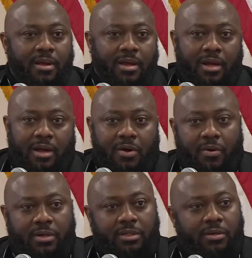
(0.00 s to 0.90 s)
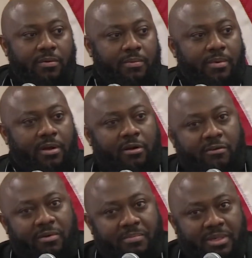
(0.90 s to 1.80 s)
according to
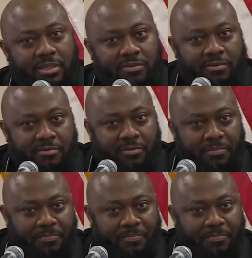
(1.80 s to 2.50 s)
Harvard Business Review,